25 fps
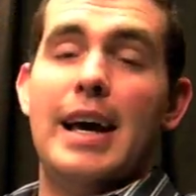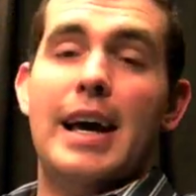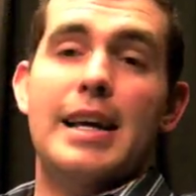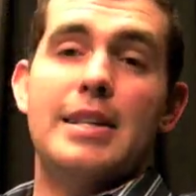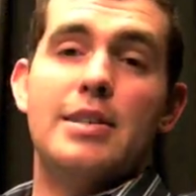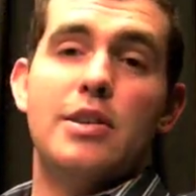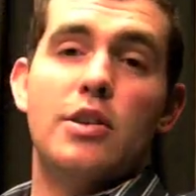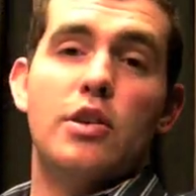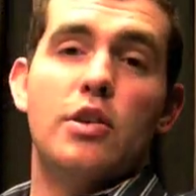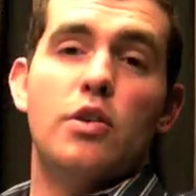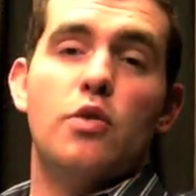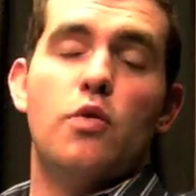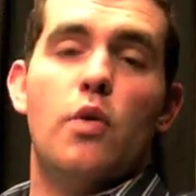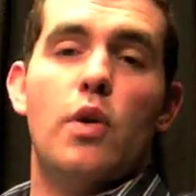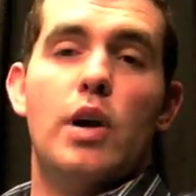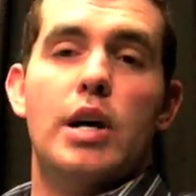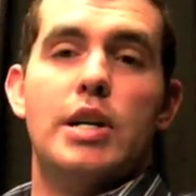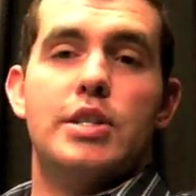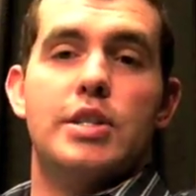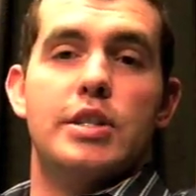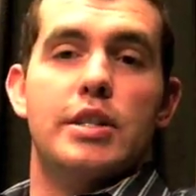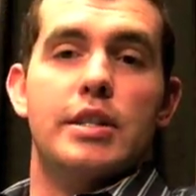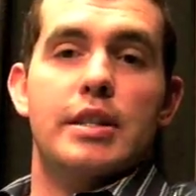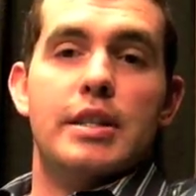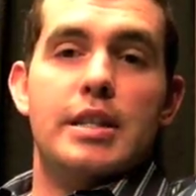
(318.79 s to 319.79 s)
It's a good
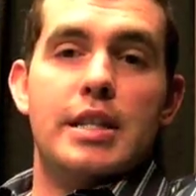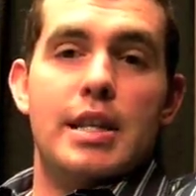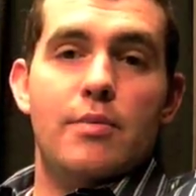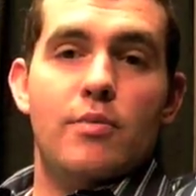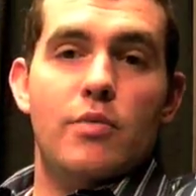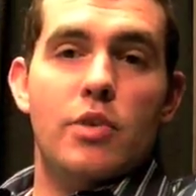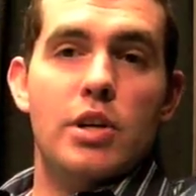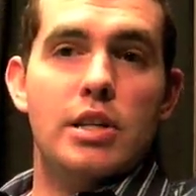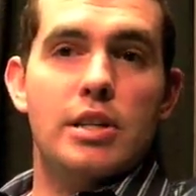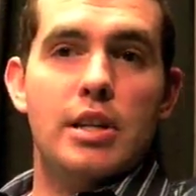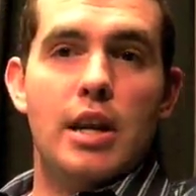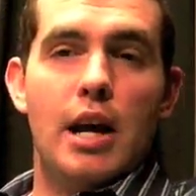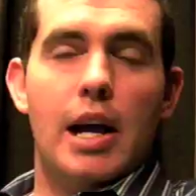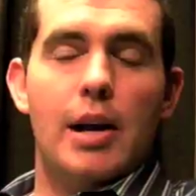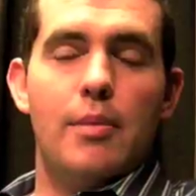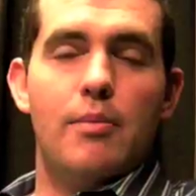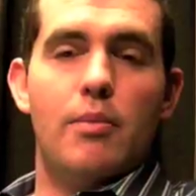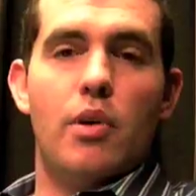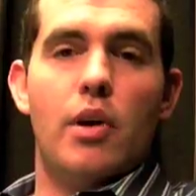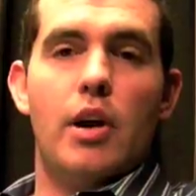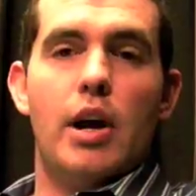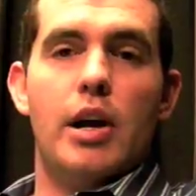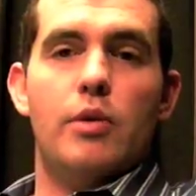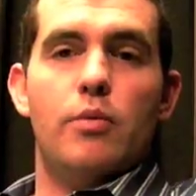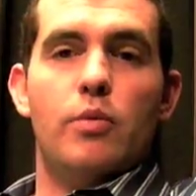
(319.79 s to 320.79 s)
question. The team re-signed
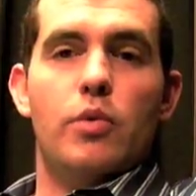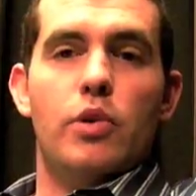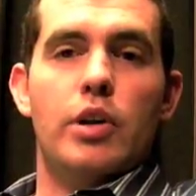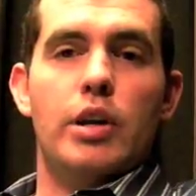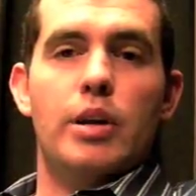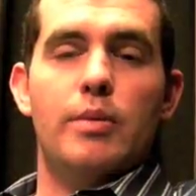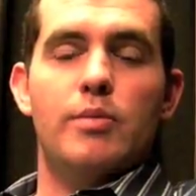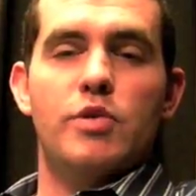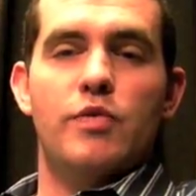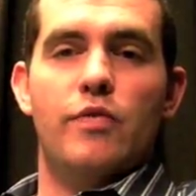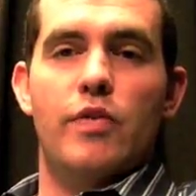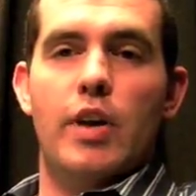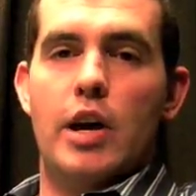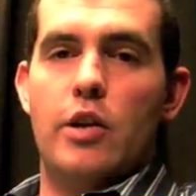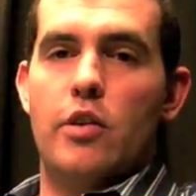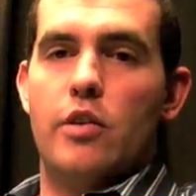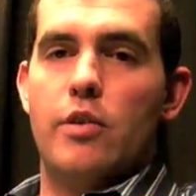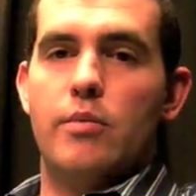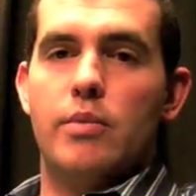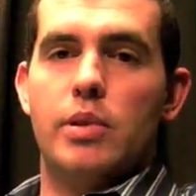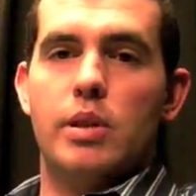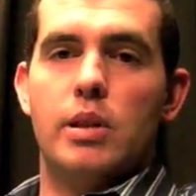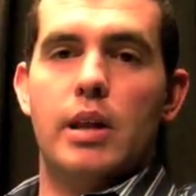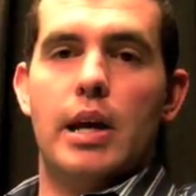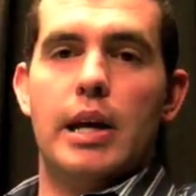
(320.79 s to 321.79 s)
Brian Williams,
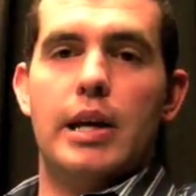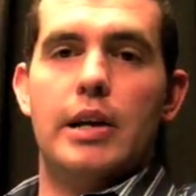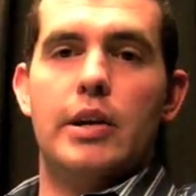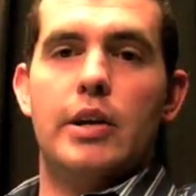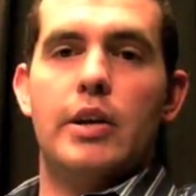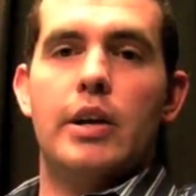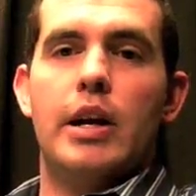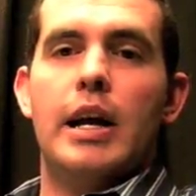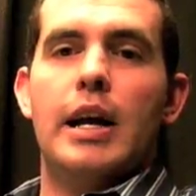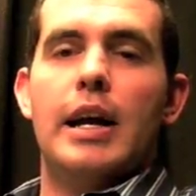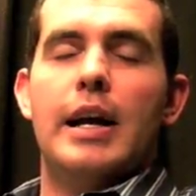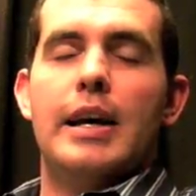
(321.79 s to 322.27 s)
veteran player.